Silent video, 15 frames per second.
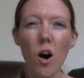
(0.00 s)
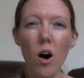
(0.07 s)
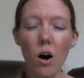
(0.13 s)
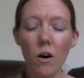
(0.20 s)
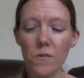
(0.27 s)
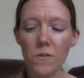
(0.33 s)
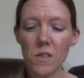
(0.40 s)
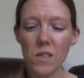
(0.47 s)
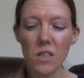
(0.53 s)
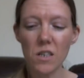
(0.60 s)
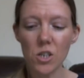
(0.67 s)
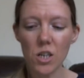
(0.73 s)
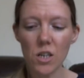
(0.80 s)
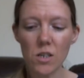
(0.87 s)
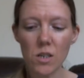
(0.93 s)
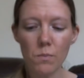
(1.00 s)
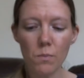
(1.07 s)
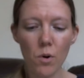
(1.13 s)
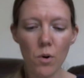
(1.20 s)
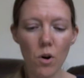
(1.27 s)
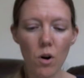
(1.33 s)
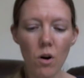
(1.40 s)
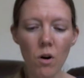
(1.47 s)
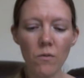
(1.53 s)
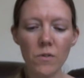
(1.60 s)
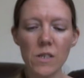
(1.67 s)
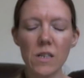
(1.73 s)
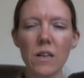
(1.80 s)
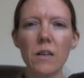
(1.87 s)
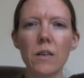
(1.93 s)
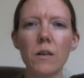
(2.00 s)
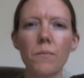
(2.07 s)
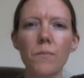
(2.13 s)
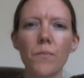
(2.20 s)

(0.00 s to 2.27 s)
half stitches, but obviously